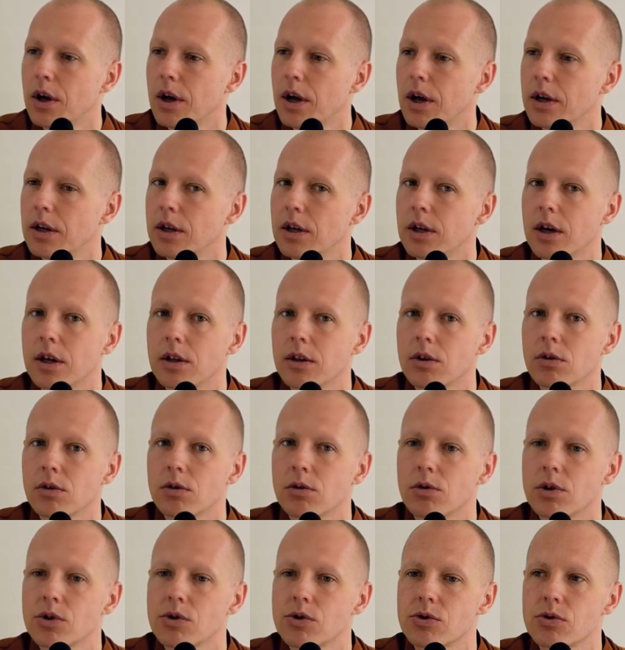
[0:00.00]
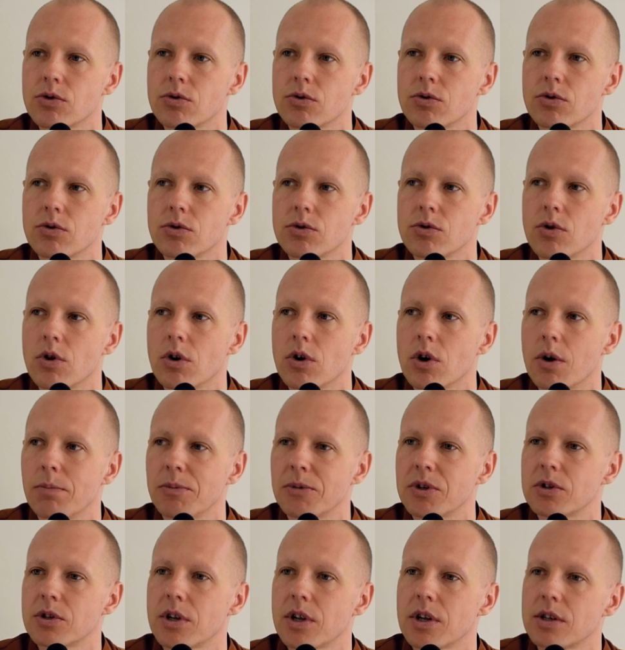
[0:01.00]
Any other questions or
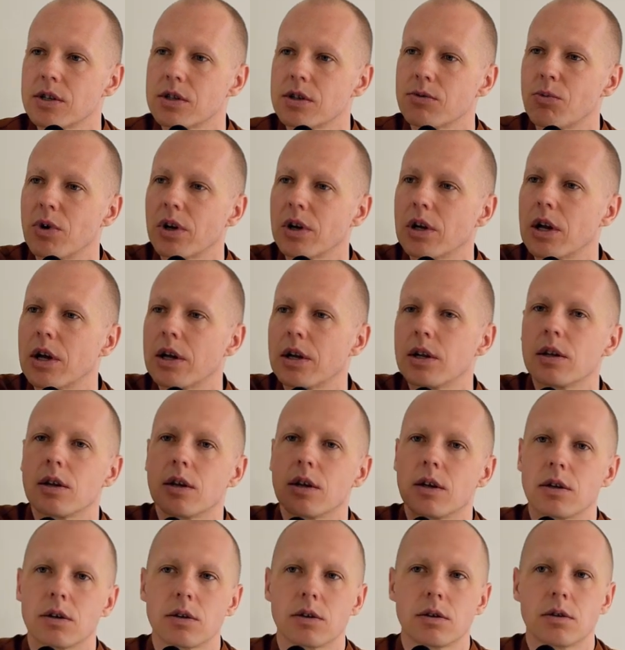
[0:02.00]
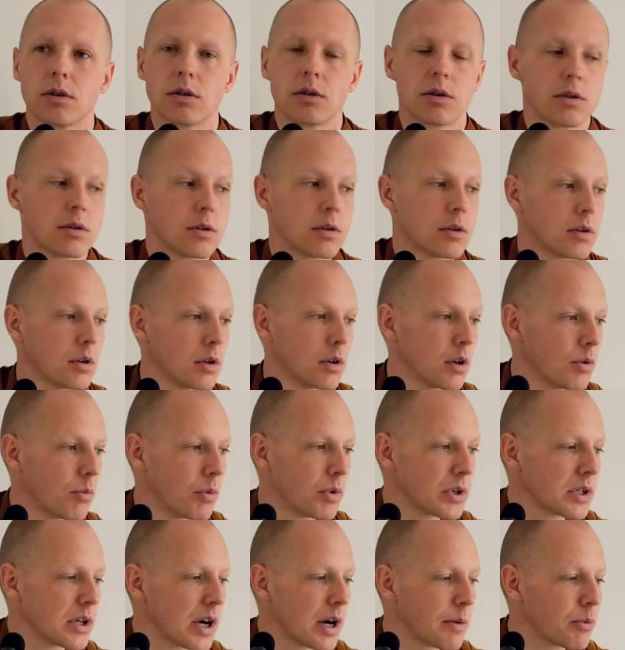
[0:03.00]
comments? There's one lady there.
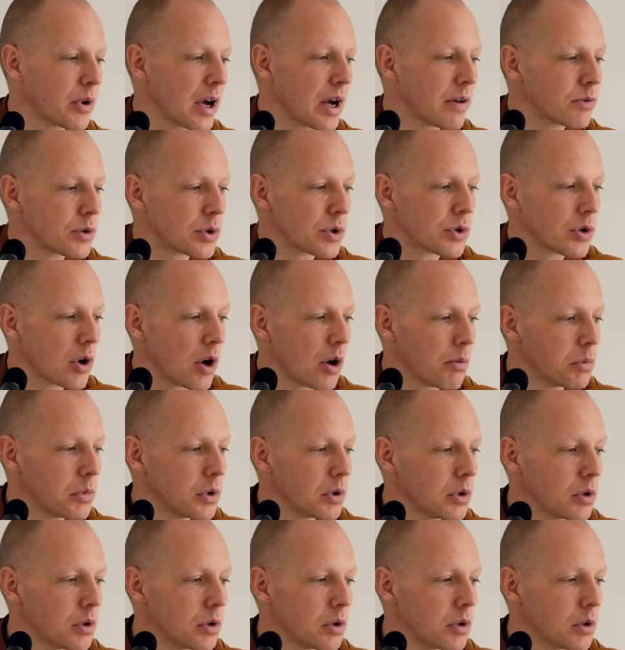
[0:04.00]
What time do we have to stop?